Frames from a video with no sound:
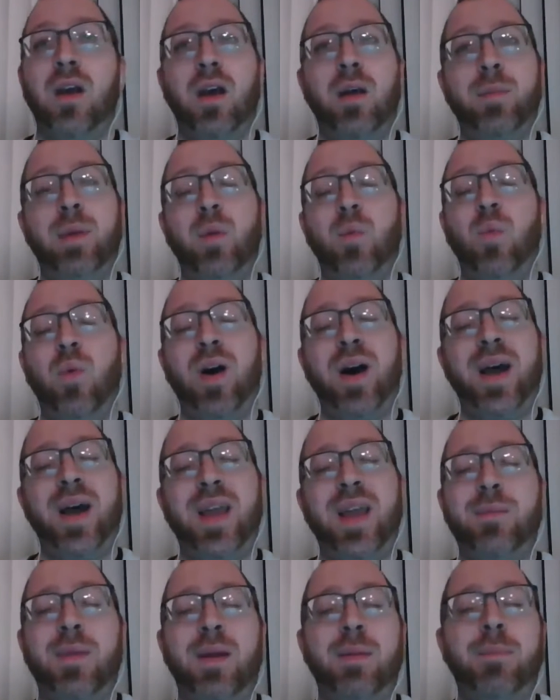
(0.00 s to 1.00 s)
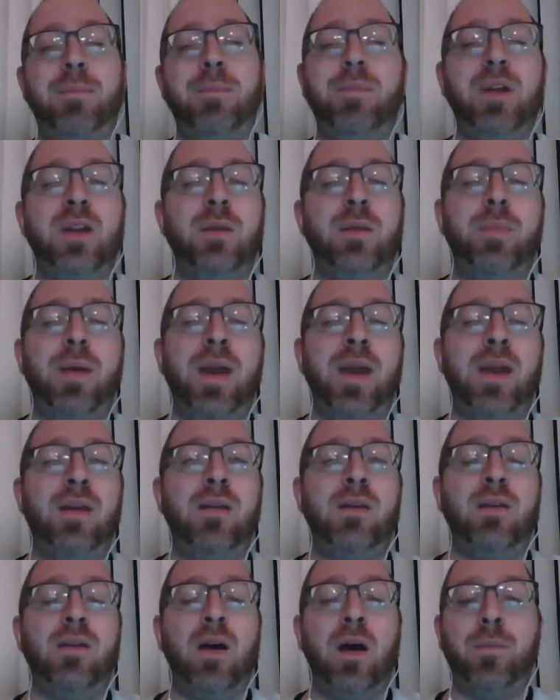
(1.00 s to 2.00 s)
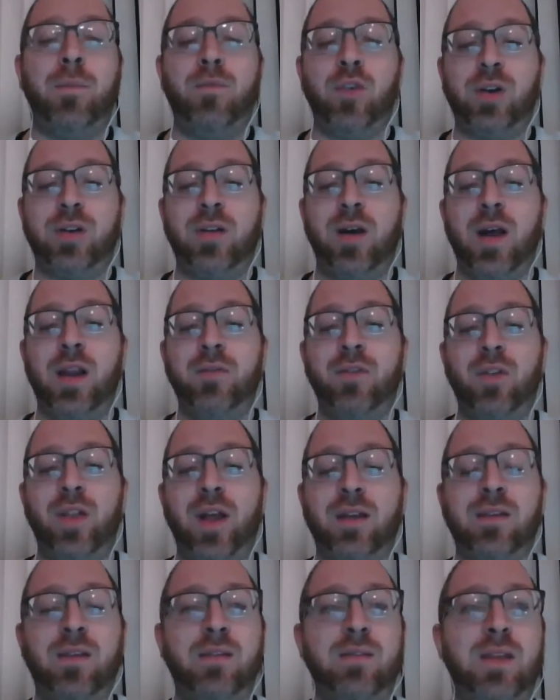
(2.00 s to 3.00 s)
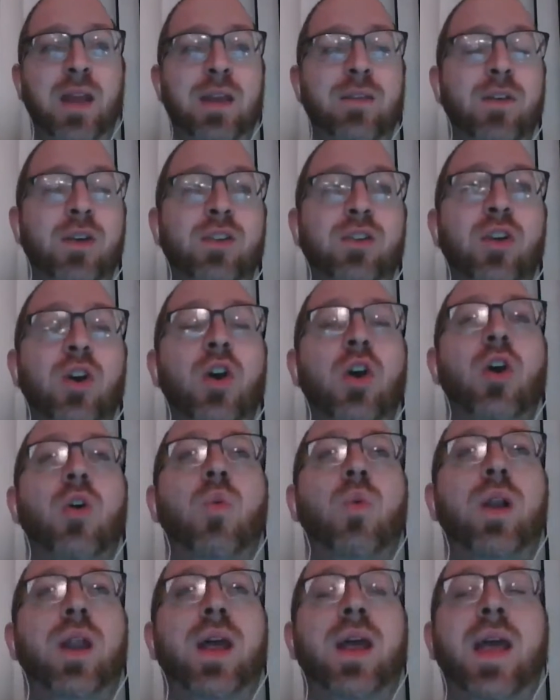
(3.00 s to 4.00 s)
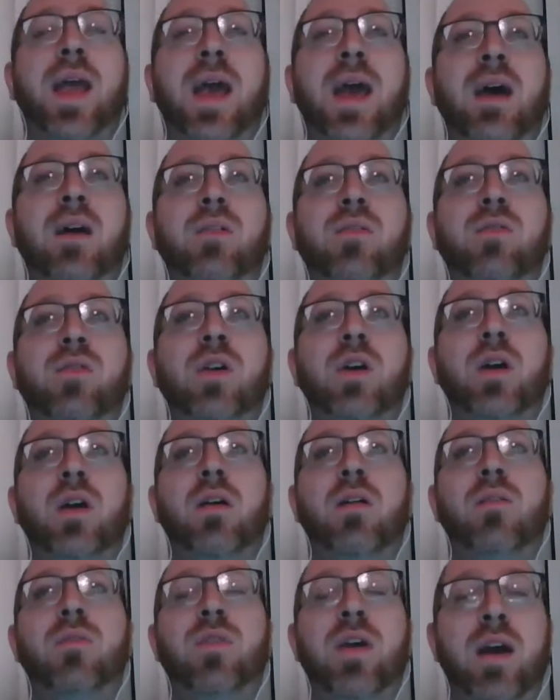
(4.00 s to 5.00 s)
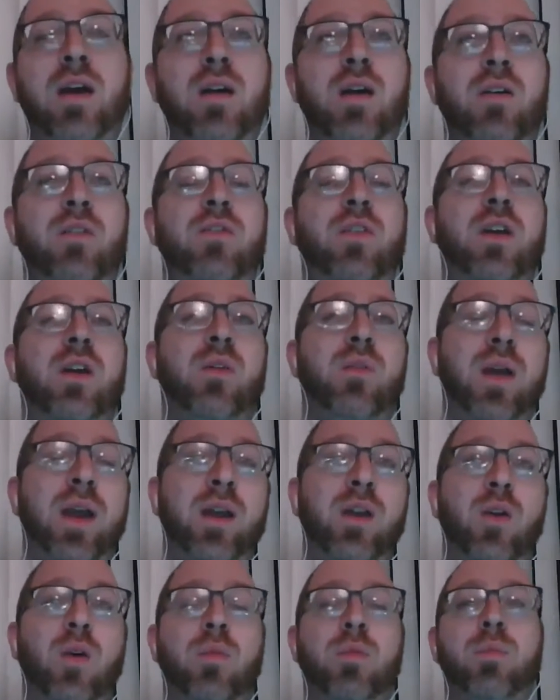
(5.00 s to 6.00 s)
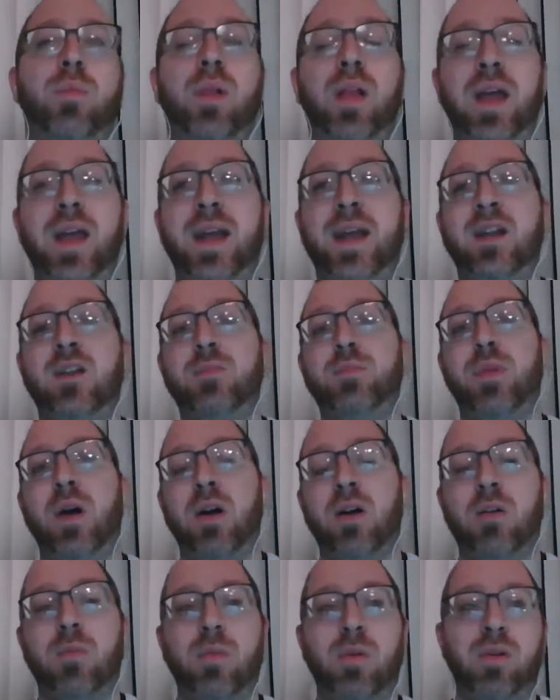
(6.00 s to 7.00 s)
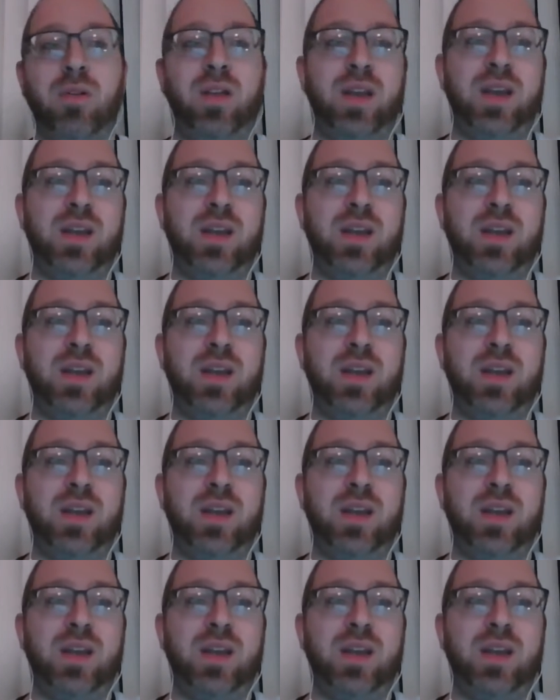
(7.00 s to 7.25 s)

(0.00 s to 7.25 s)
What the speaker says: I mean, why am I going to pay up for a ton of Alexis Davis when I have Vera, Figueiredo, Blaydes, Barber,